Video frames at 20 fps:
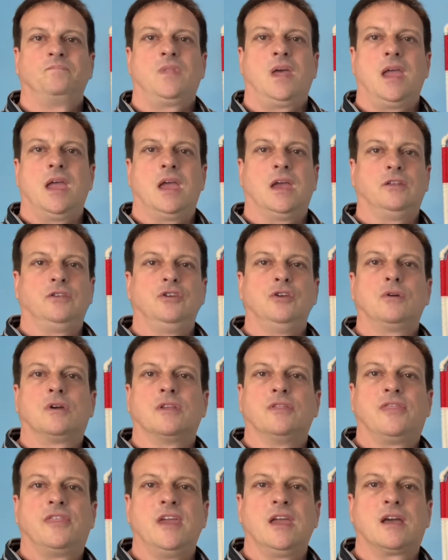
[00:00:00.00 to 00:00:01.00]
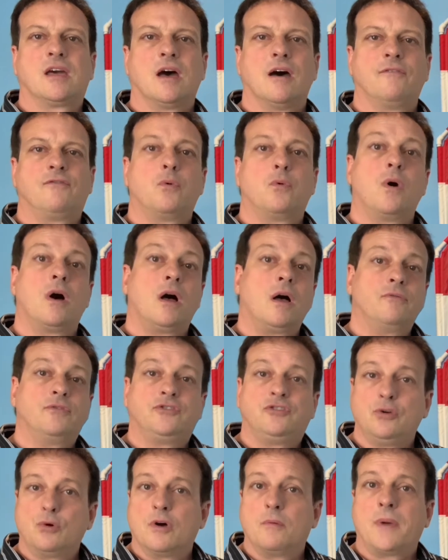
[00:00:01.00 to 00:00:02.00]
And you can think of, well,
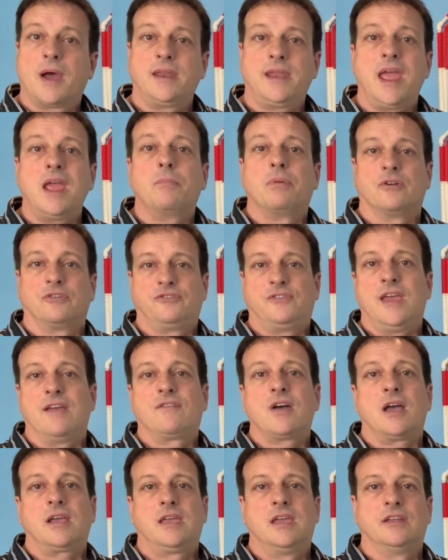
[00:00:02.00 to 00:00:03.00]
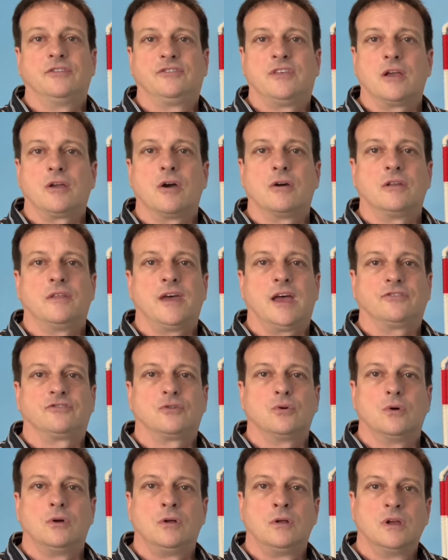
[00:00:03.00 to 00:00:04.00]
two of my neighbors, they've got kids that go to that
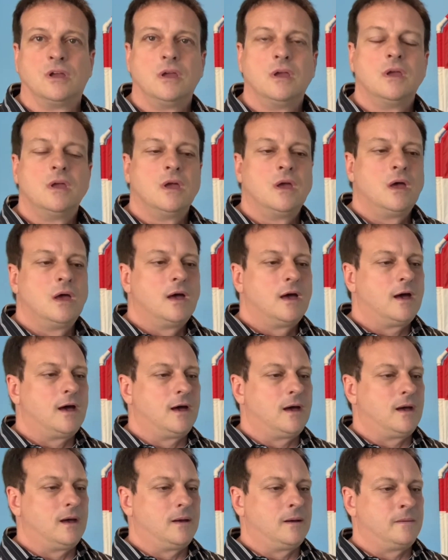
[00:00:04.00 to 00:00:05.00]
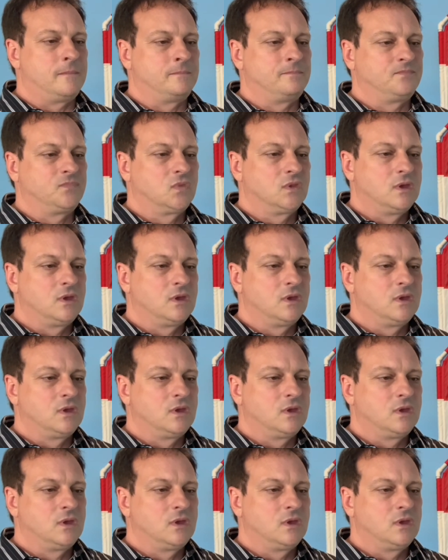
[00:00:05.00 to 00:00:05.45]
school. Um,